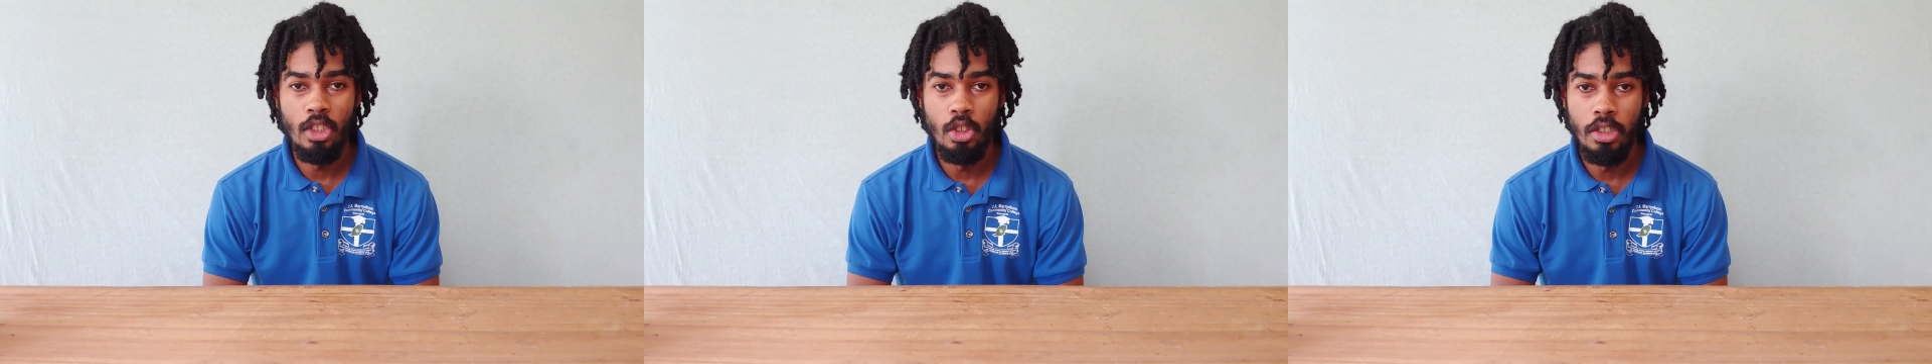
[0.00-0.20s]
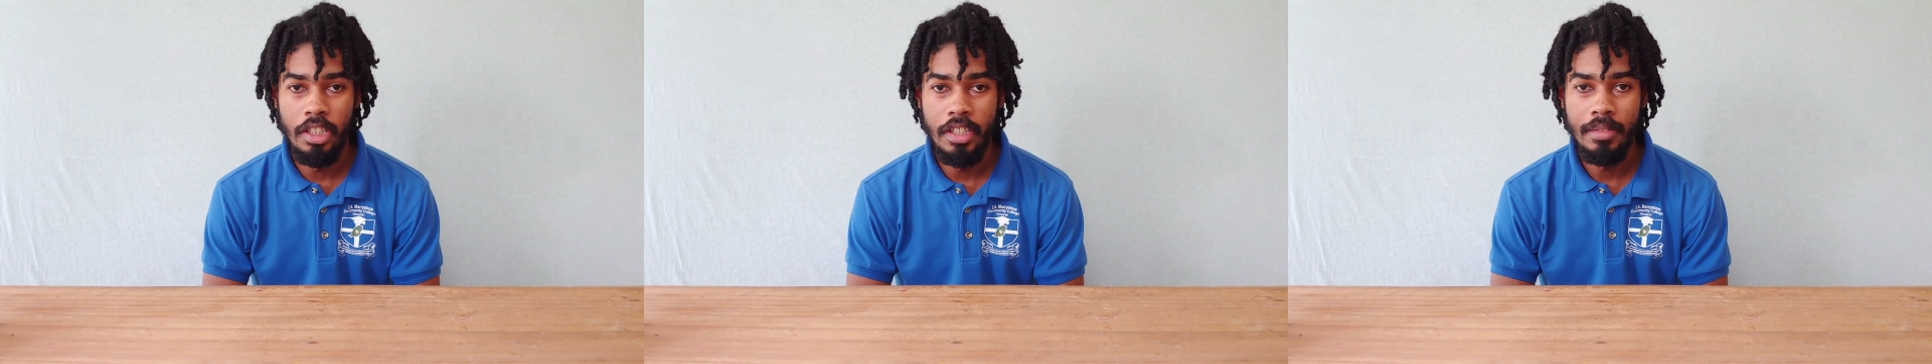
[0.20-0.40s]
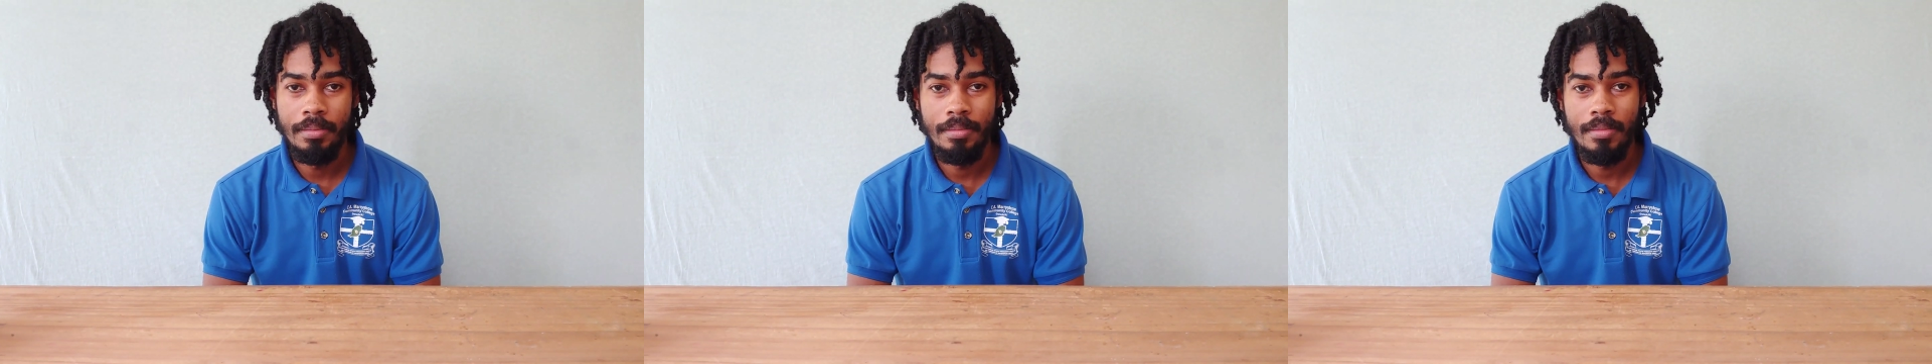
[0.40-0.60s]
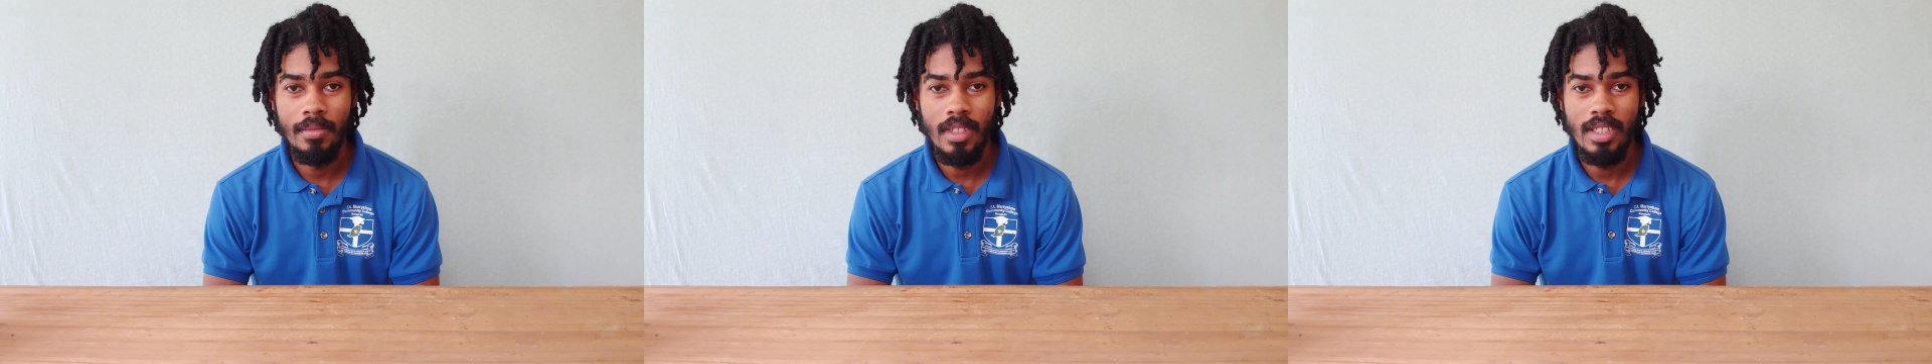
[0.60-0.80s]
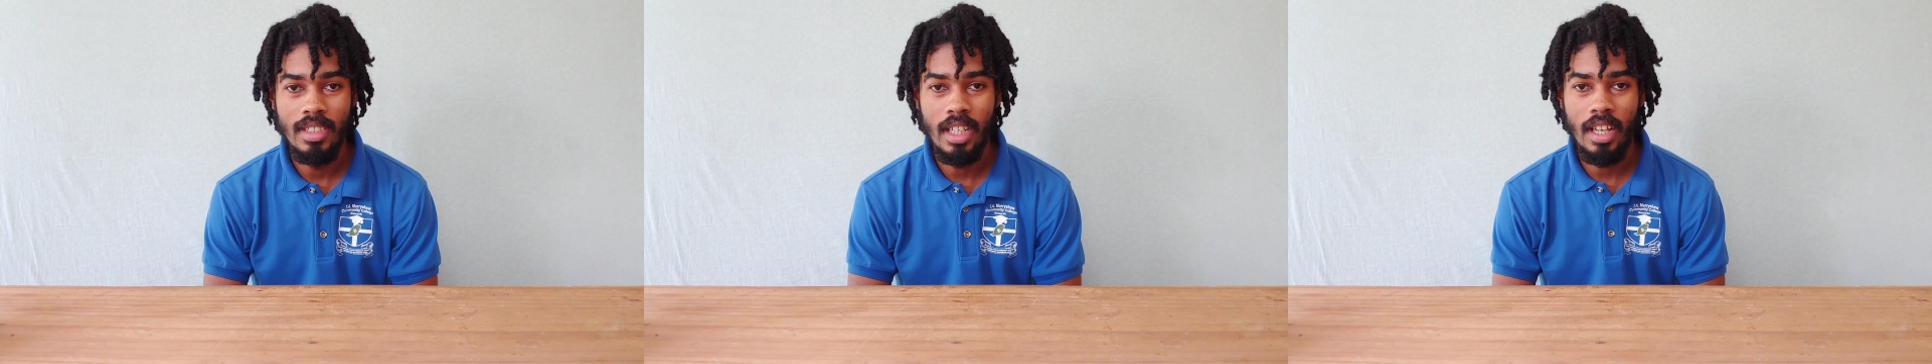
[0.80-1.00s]
Jr.,
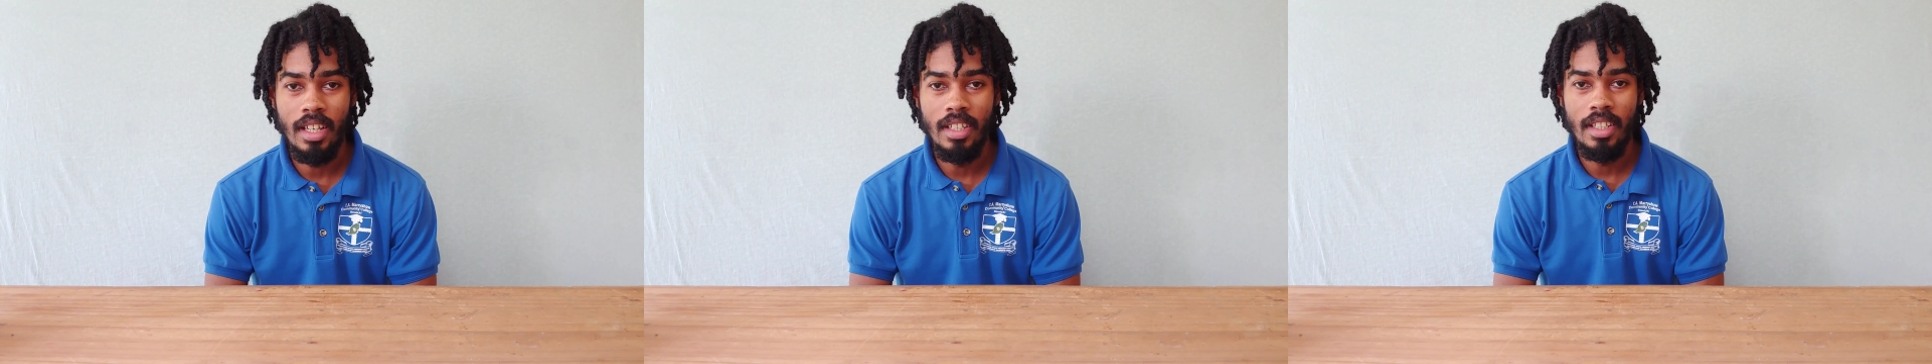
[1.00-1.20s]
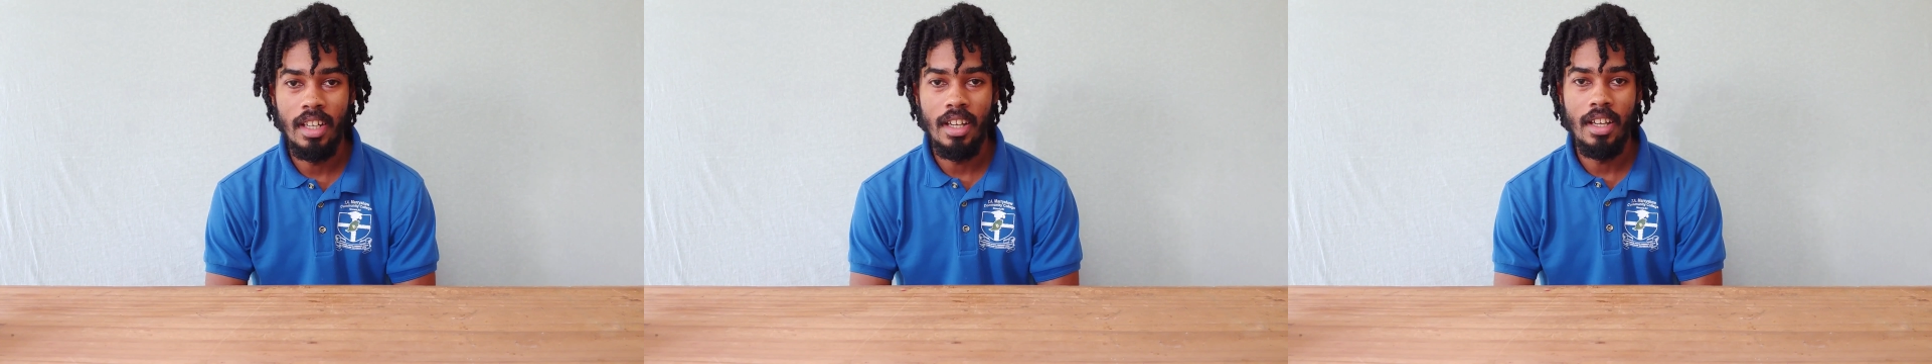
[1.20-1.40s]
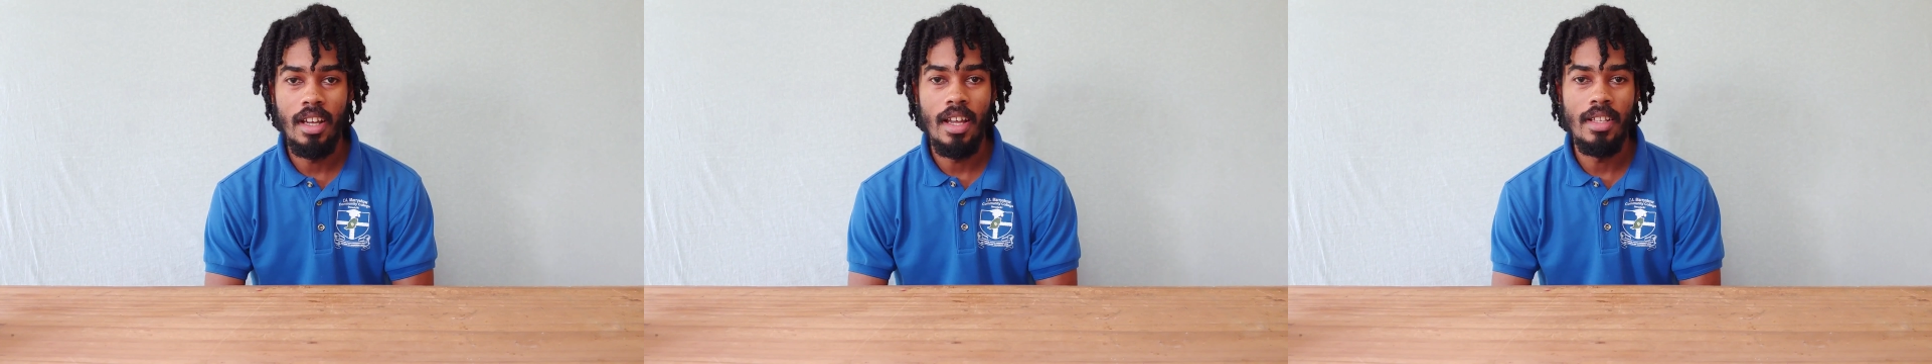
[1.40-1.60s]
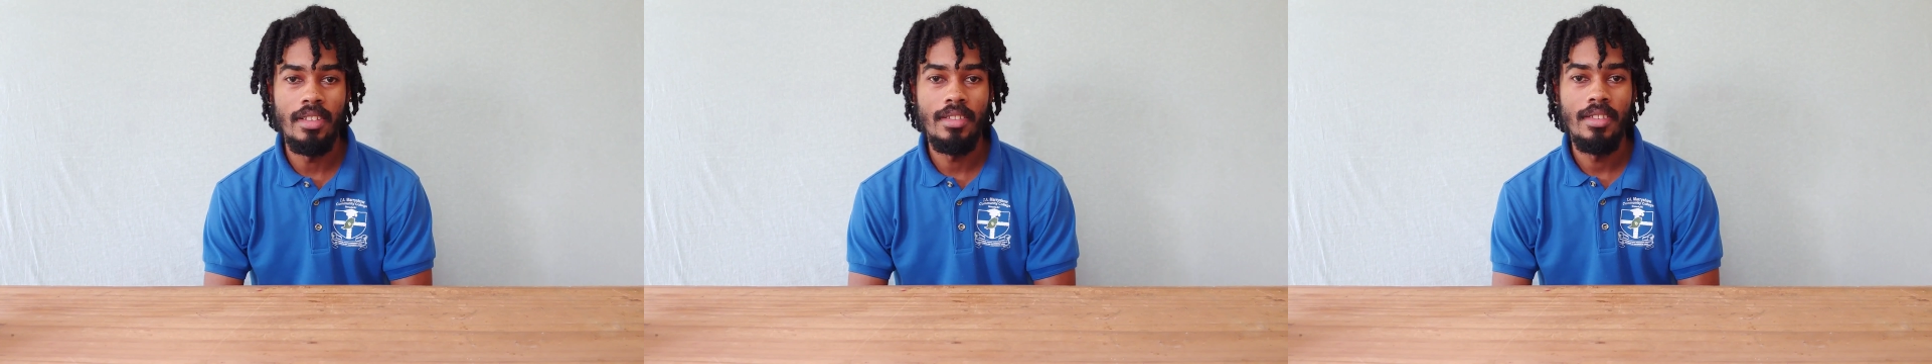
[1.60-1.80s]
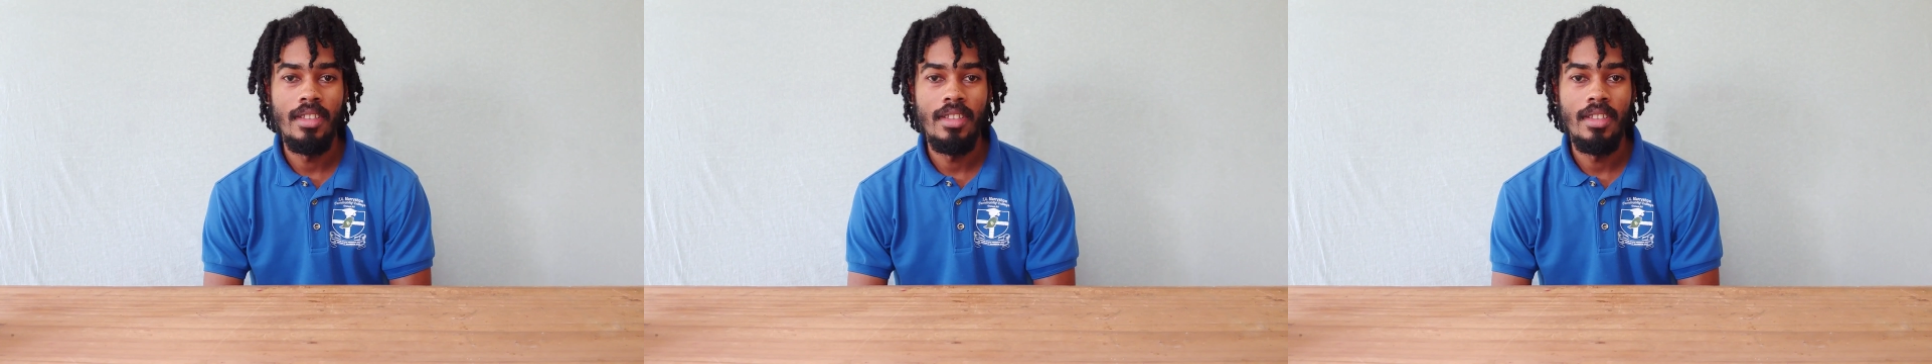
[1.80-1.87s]
second year at